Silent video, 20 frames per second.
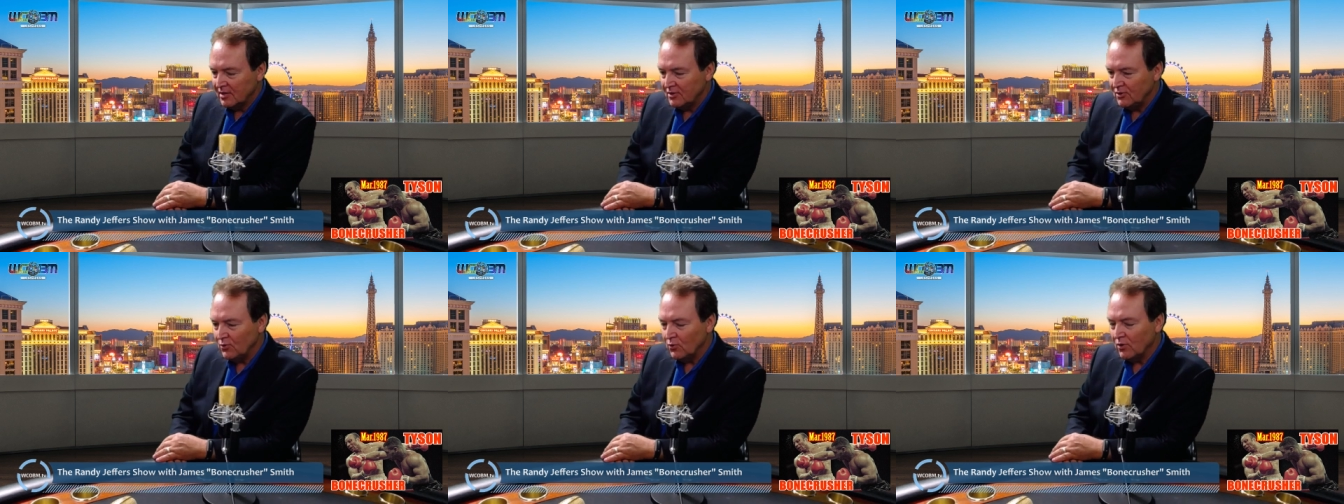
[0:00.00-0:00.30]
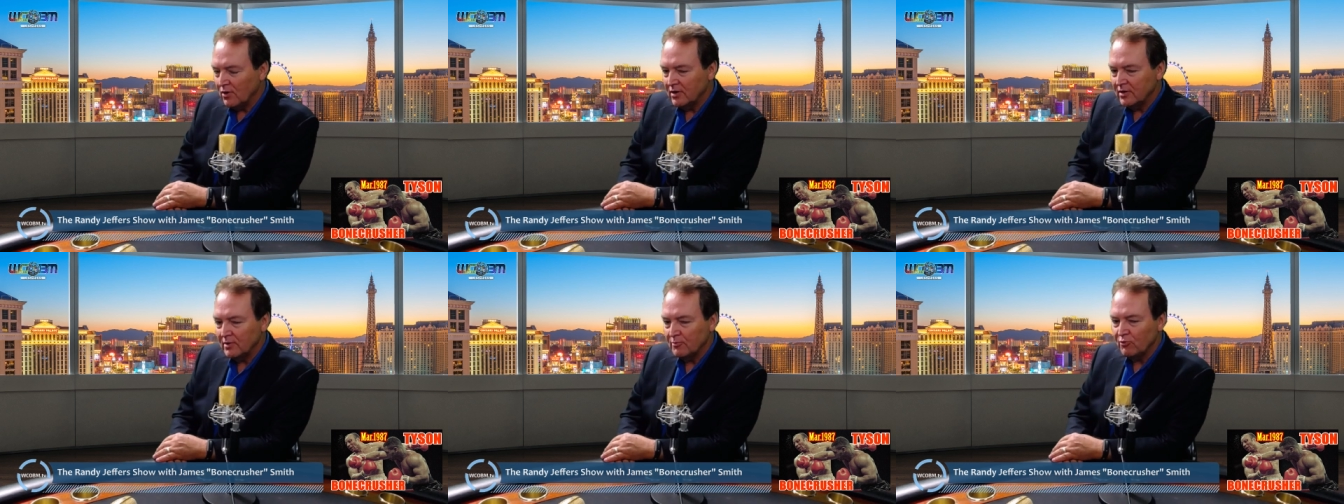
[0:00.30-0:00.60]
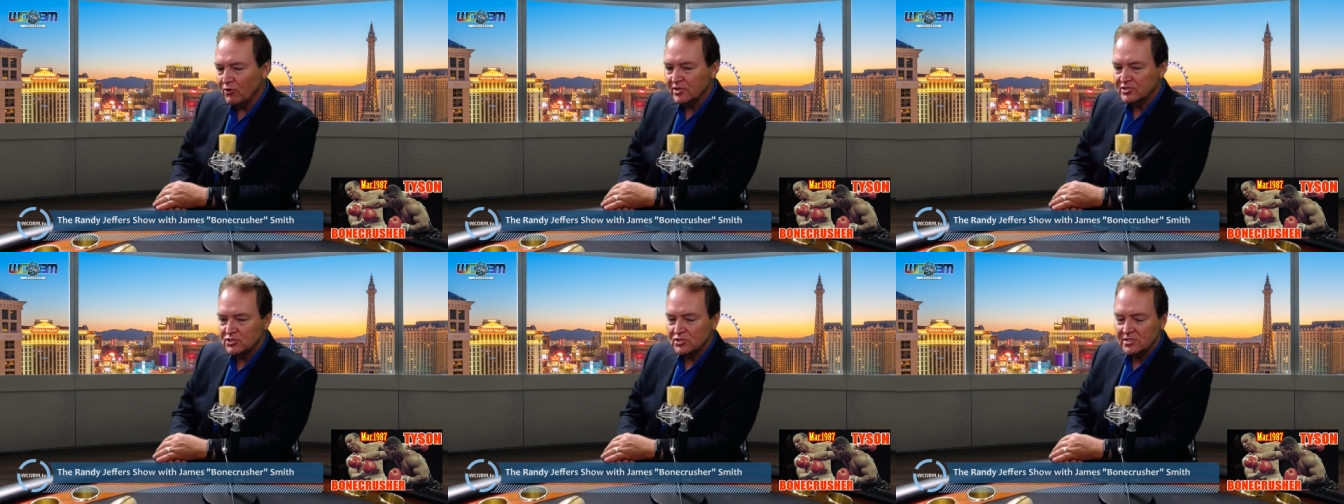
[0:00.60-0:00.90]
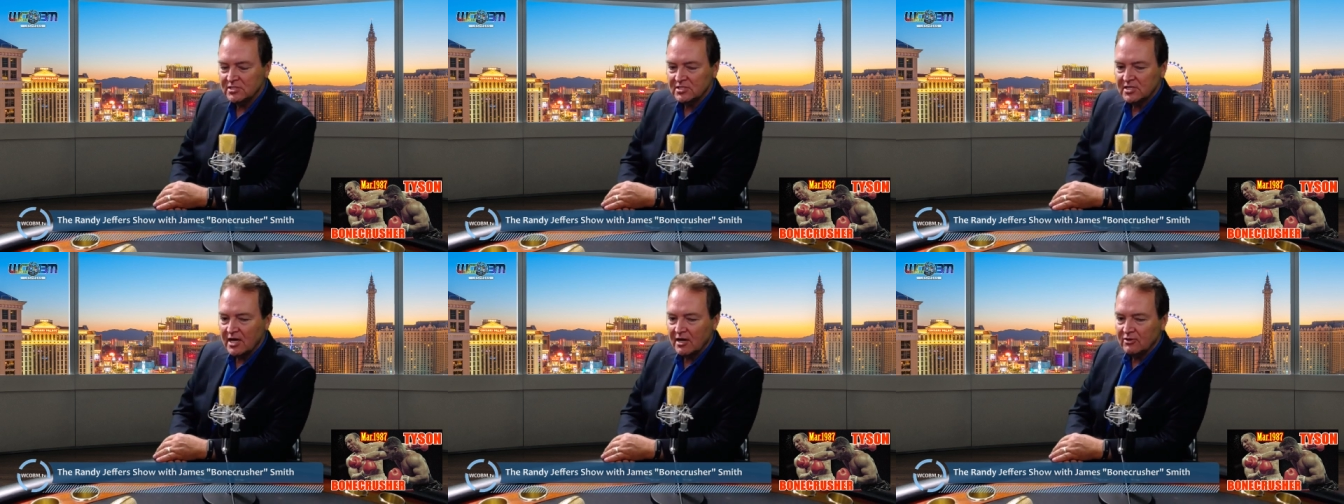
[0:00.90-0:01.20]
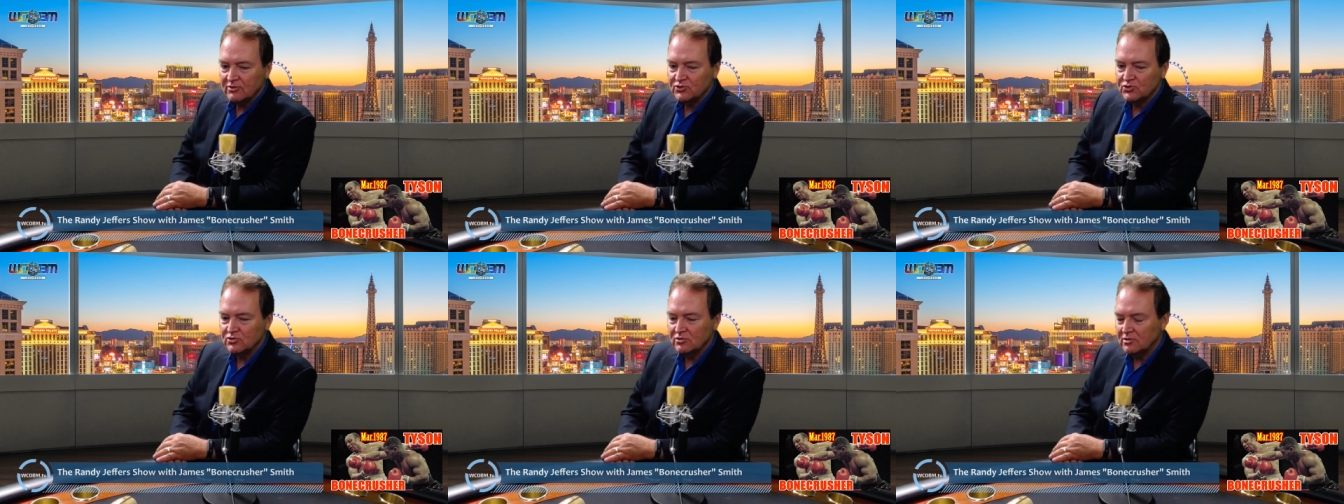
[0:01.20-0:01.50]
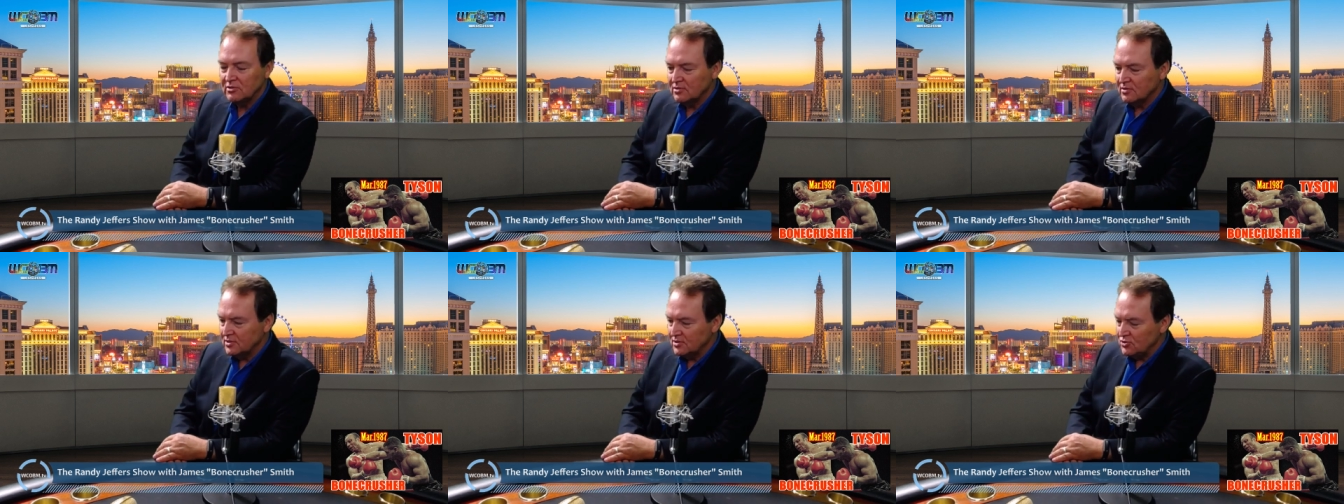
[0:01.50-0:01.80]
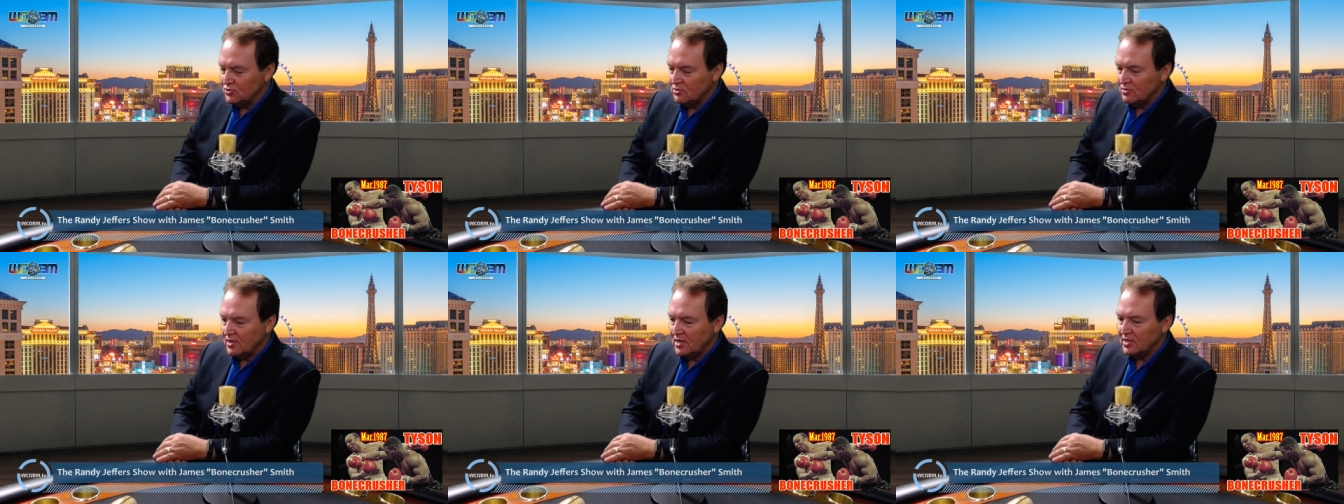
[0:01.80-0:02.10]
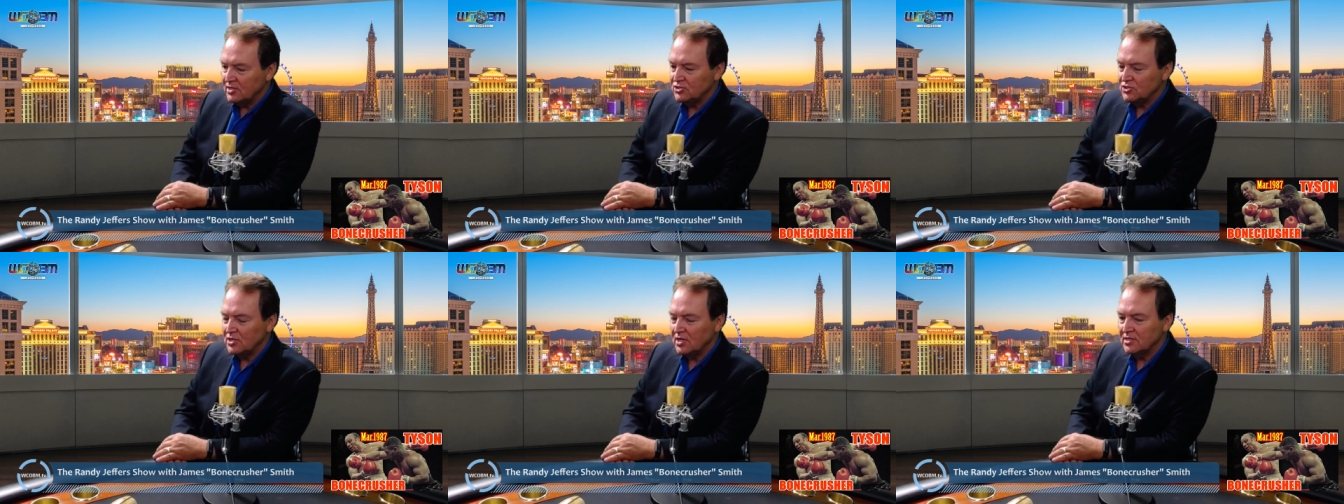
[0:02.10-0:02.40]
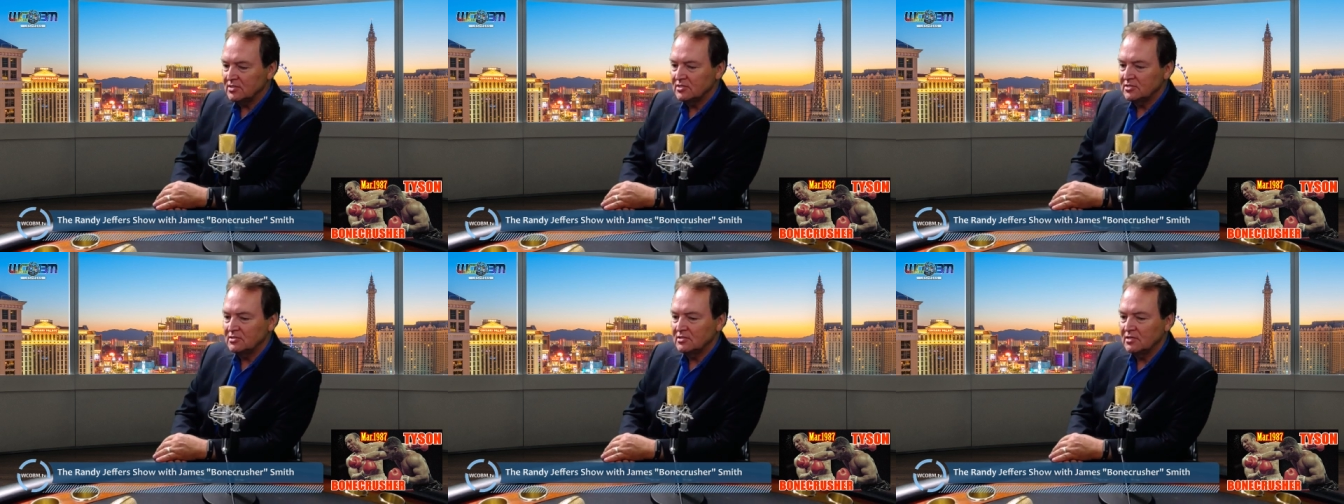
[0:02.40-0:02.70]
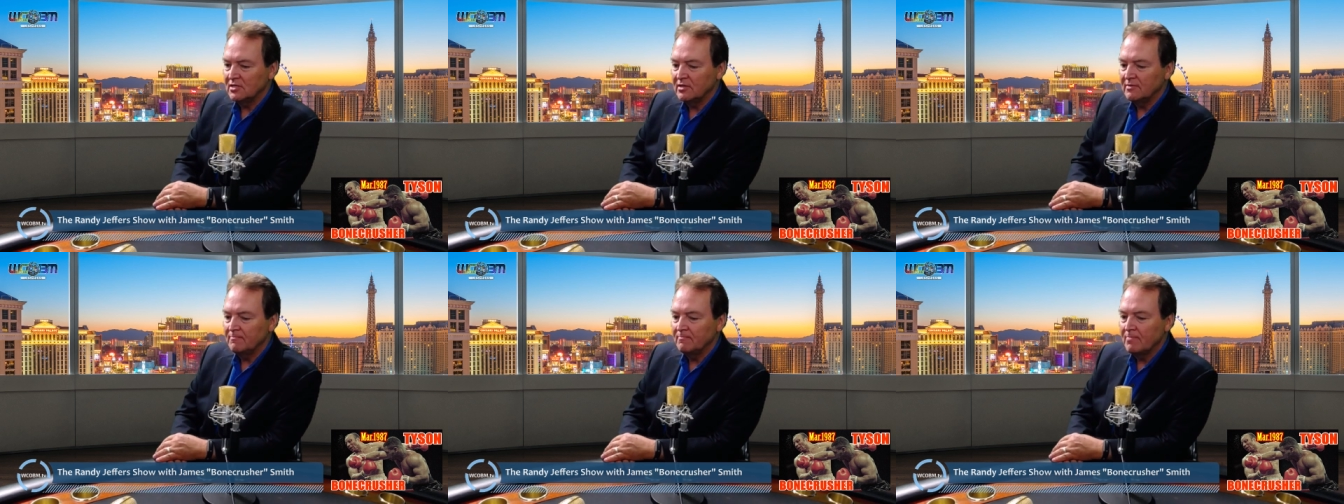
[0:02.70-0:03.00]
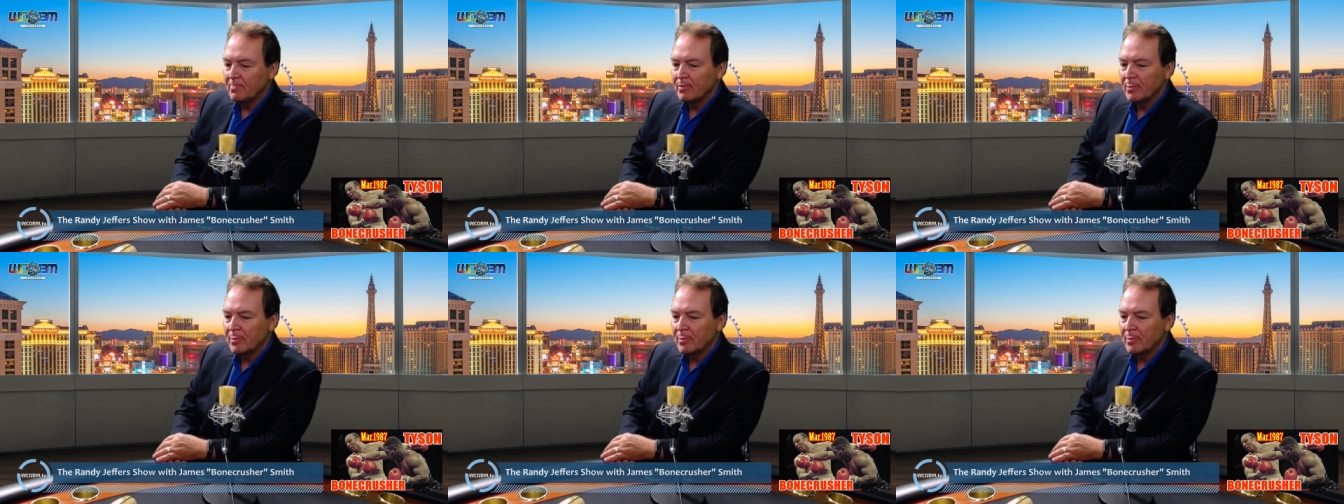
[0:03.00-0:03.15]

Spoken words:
on the President's Council, and you had a chance to,